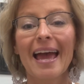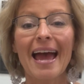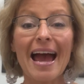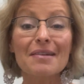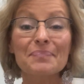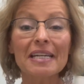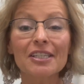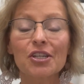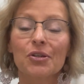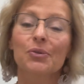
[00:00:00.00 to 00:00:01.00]
Happy
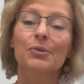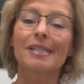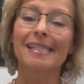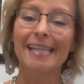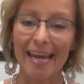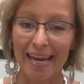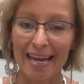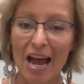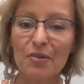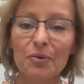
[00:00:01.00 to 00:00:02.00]
Tuesday.
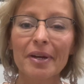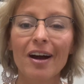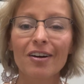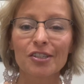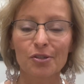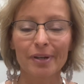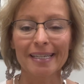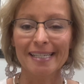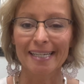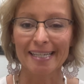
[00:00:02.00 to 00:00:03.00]
How are we all
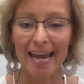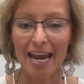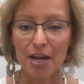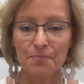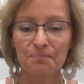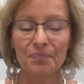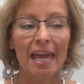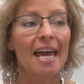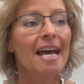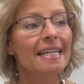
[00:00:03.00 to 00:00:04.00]
doing today?
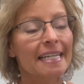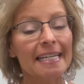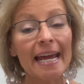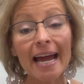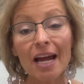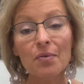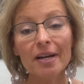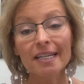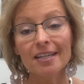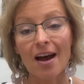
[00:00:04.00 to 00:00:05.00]
Today I
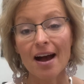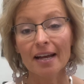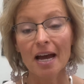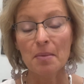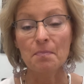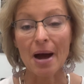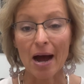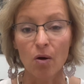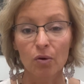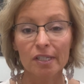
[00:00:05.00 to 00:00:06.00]
want to talk
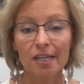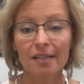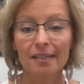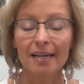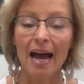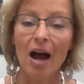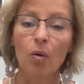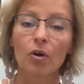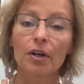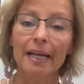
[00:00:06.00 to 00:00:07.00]
about
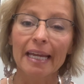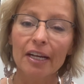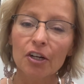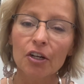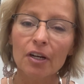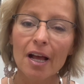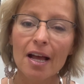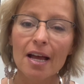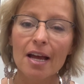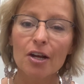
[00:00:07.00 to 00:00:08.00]
our inner
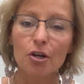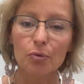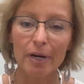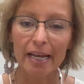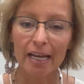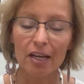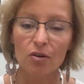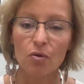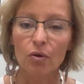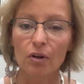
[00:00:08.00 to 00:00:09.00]
critic
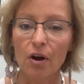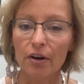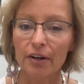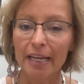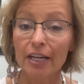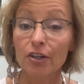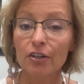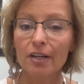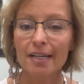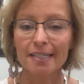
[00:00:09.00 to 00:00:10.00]
or our
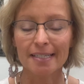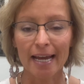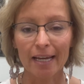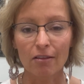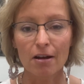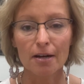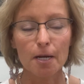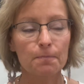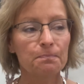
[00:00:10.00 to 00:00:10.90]
inner dialogue.